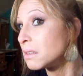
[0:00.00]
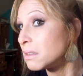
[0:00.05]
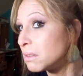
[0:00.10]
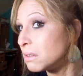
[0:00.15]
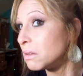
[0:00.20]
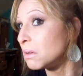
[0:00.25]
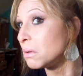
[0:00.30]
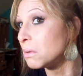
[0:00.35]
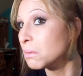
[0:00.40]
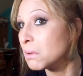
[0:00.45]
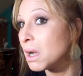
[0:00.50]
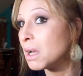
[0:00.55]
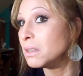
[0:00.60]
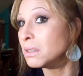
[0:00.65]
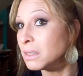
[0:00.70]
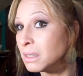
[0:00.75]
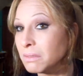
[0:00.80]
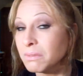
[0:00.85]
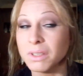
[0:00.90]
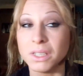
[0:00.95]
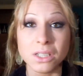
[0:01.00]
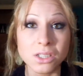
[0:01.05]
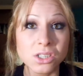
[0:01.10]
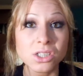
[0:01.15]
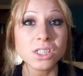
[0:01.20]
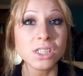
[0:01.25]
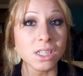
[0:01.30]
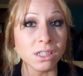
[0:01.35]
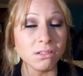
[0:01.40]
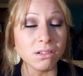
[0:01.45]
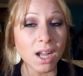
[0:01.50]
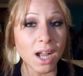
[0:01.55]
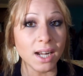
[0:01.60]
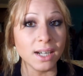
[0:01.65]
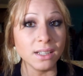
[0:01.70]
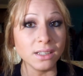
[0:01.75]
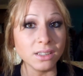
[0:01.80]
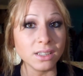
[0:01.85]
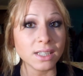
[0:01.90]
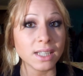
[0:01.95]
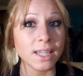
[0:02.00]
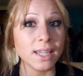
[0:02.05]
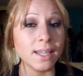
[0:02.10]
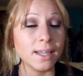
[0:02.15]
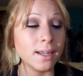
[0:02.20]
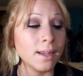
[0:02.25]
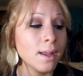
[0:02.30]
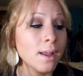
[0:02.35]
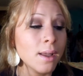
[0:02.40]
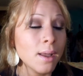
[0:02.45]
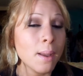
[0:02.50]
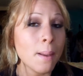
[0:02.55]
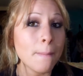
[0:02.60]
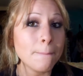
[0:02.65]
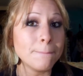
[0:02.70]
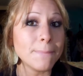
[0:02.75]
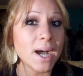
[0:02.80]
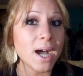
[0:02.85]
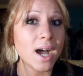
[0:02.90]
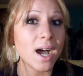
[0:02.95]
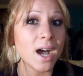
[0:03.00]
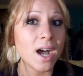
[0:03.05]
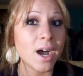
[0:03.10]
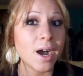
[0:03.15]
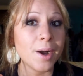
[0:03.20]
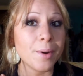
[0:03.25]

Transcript: you know, unevenish still kind of looking. But